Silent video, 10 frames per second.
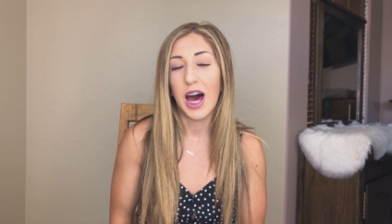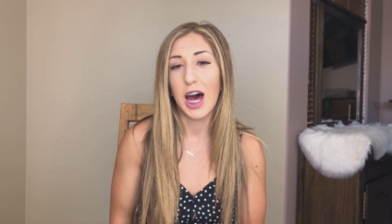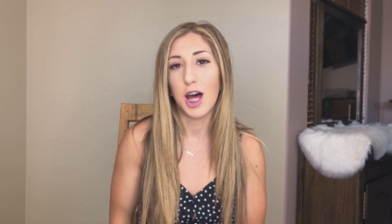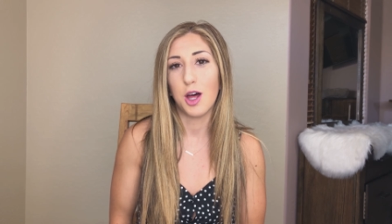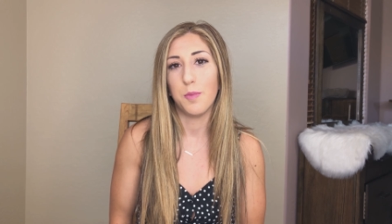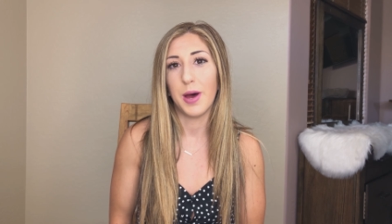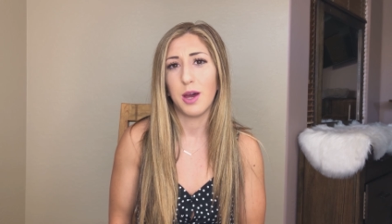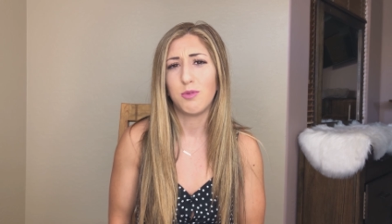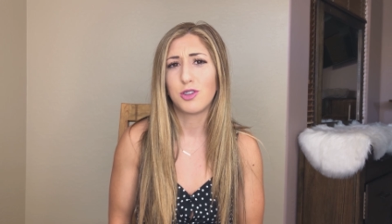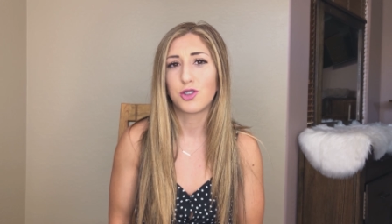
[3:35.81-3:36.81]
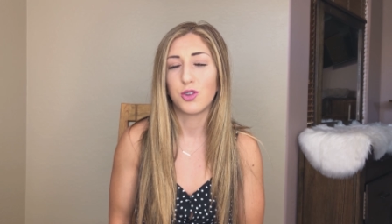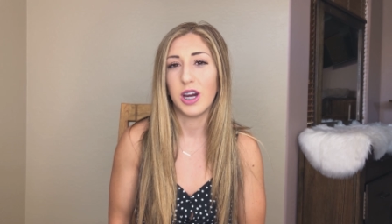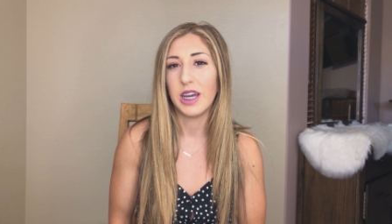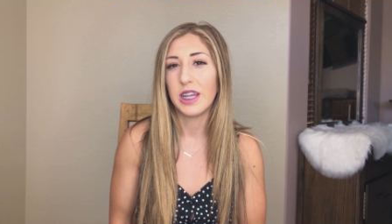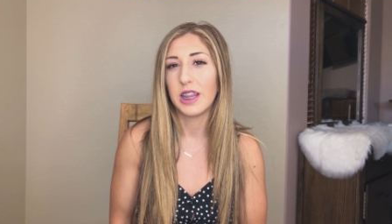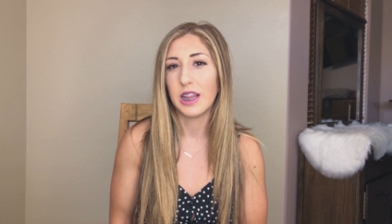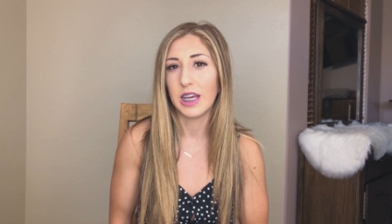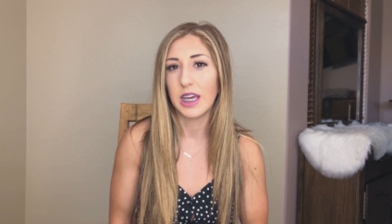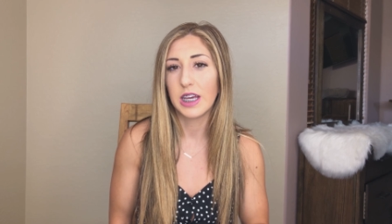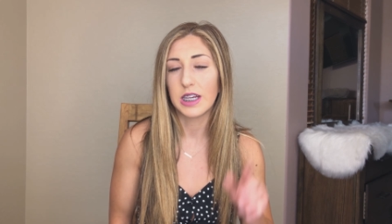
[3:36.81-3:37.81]
Um, I will try and
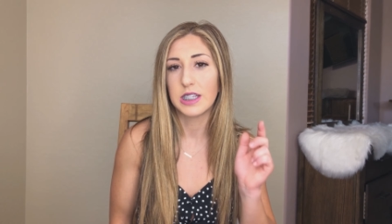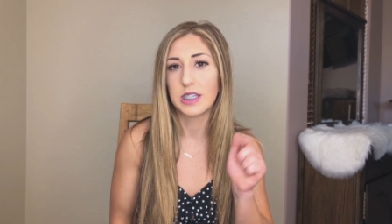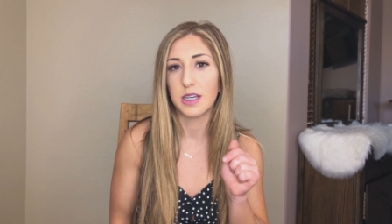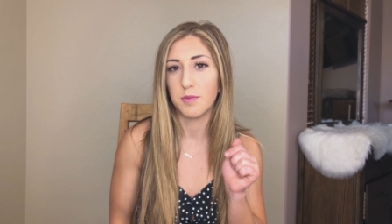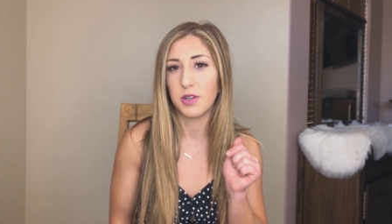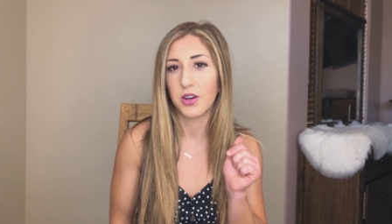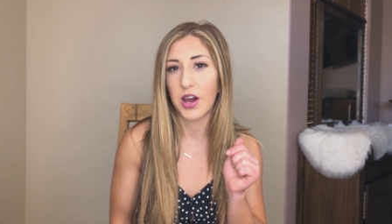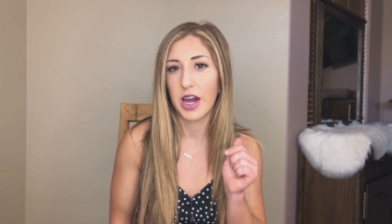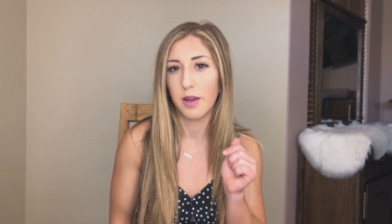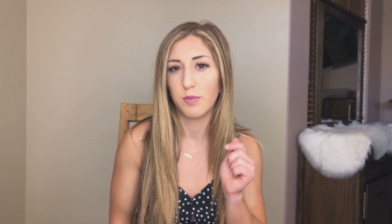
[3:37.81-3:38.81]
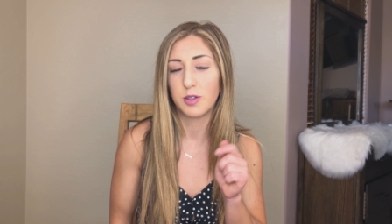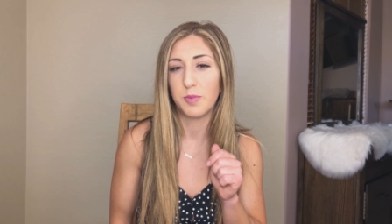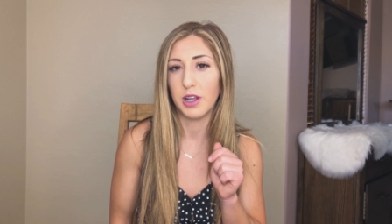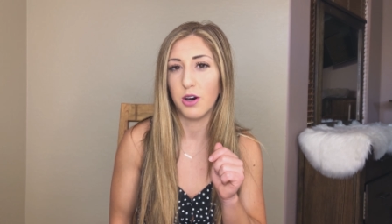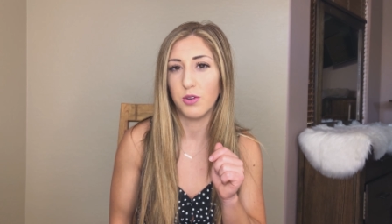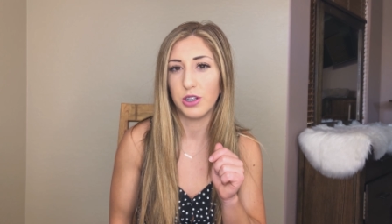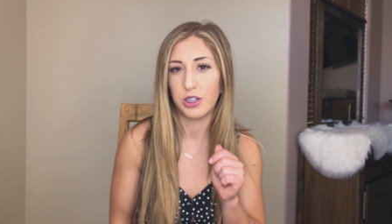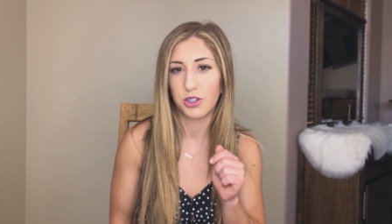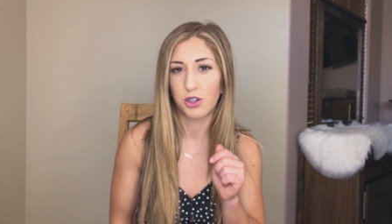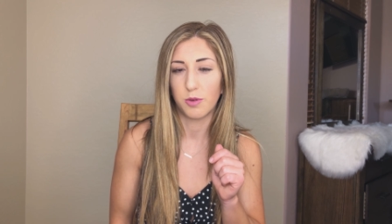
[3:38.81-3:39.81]
link similar items below in the
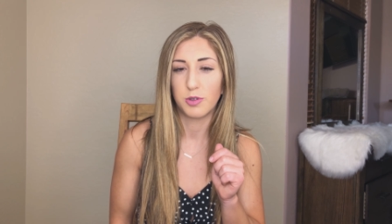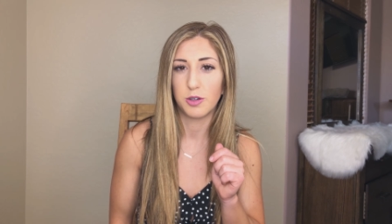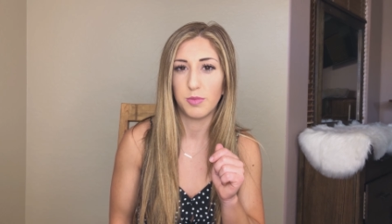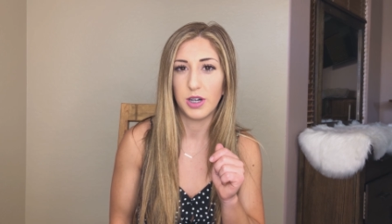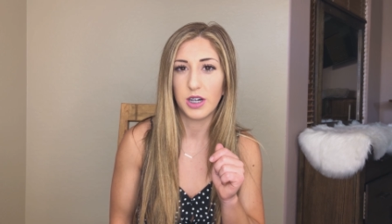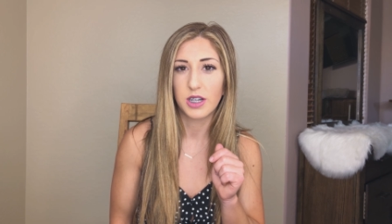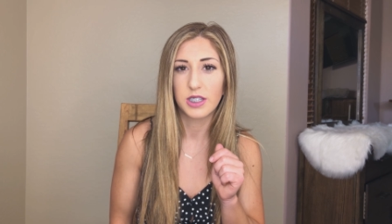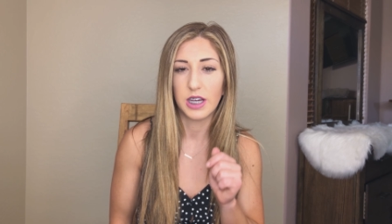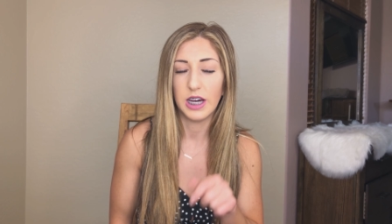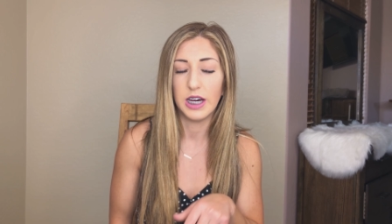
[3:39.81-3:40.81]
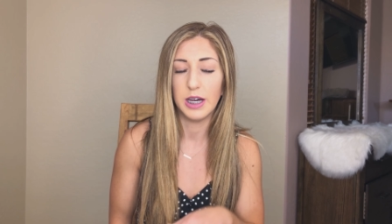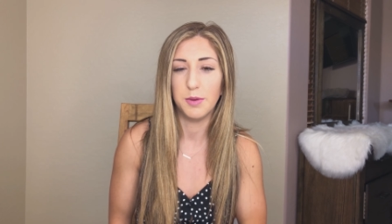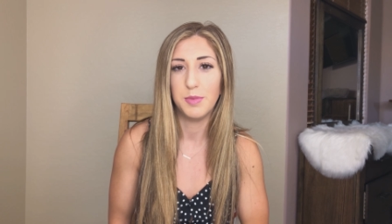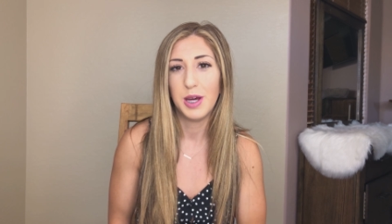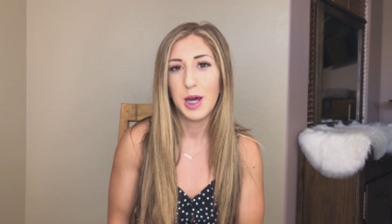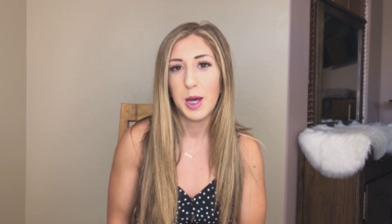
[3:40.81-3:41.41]
description box. Um,